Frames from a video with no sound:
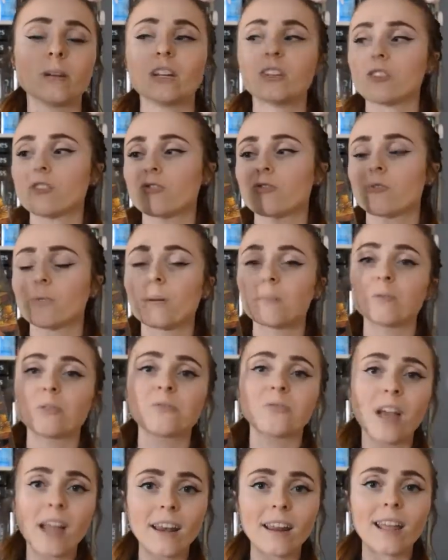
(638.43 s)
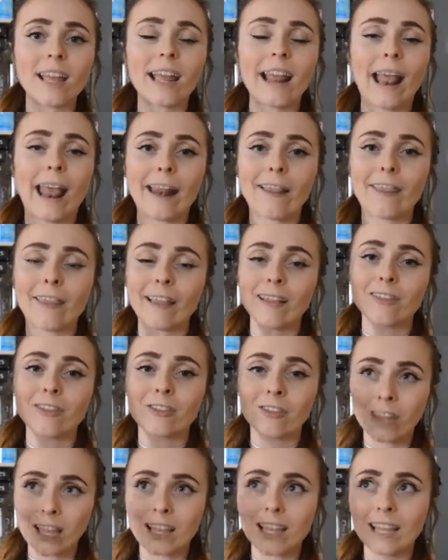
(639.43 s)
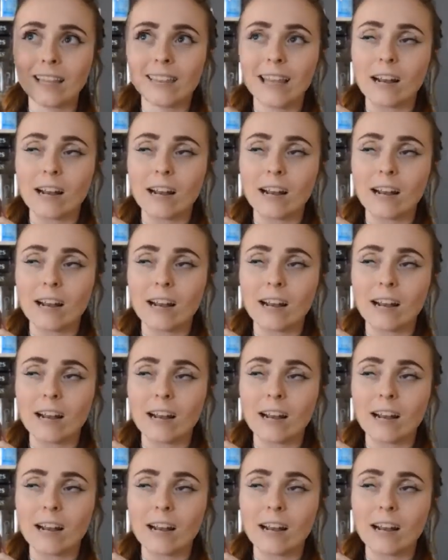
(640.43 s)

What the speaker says: I just remember finding it and thinking